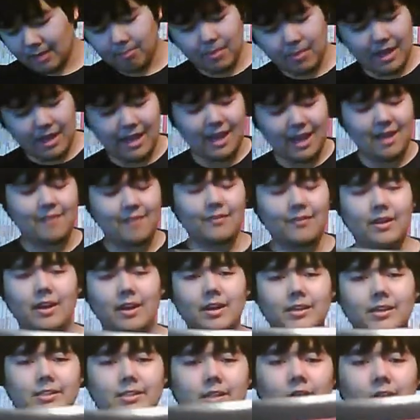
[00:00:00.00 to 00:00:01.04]
up I have
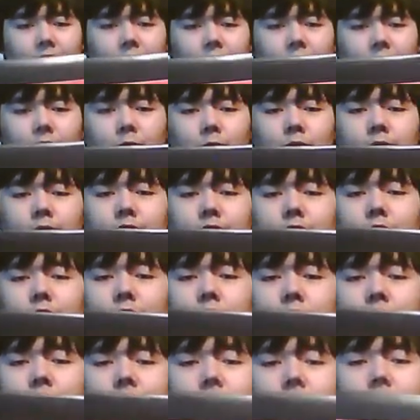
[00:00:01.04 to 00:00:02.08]
Guitar Hero World
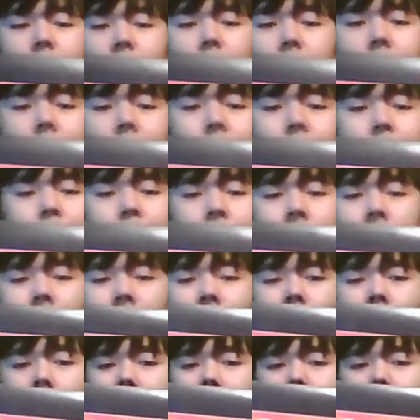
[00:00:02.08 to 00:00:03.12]
Tour guitar.
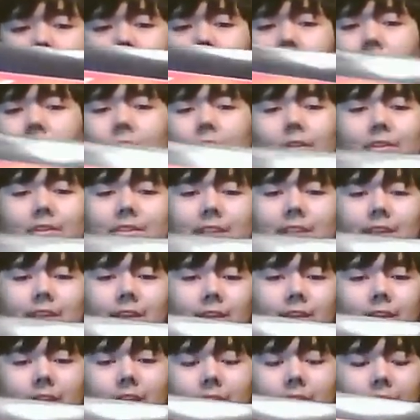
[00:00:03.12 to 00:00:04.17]

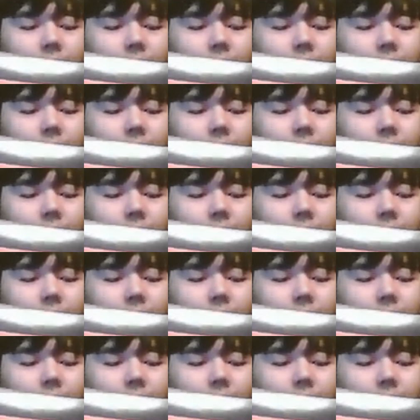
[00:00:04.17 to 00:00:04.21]
Obviously it